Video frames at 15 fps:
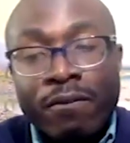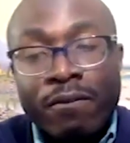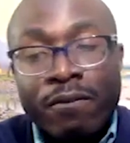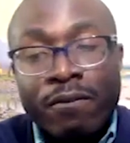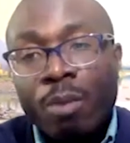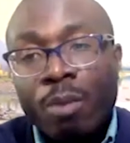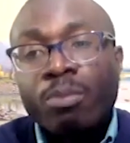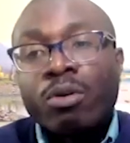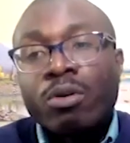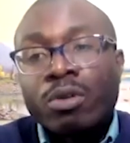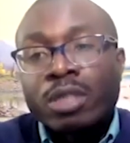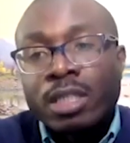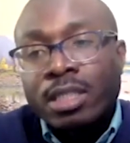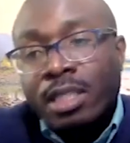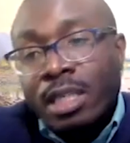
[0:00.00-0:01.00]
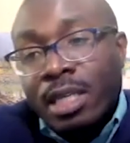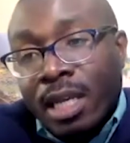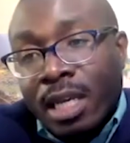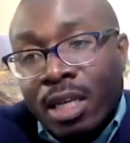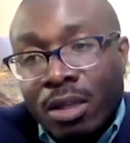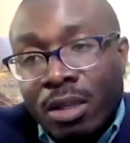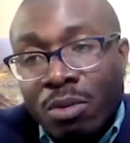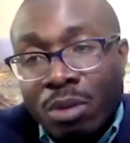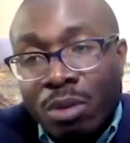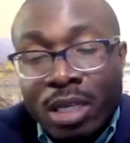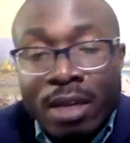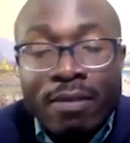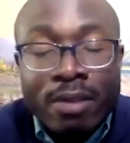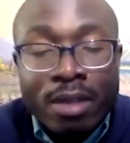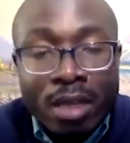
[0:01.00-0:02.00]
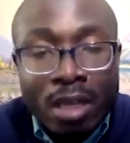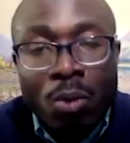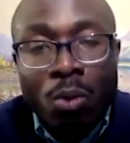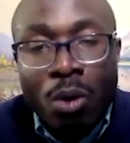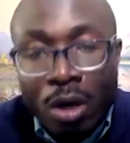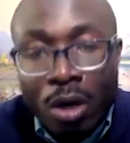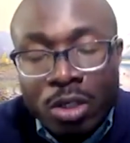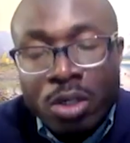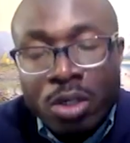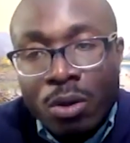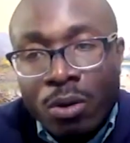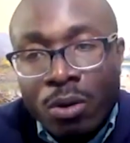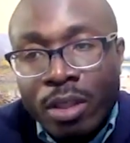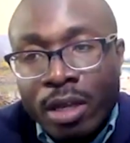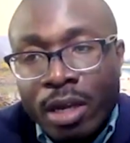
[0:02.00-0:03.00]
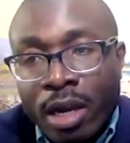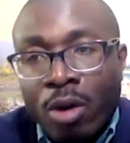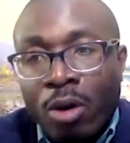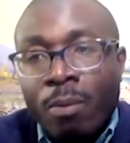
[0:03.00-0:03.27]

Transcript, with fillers: for processing, and we definitely want to go there.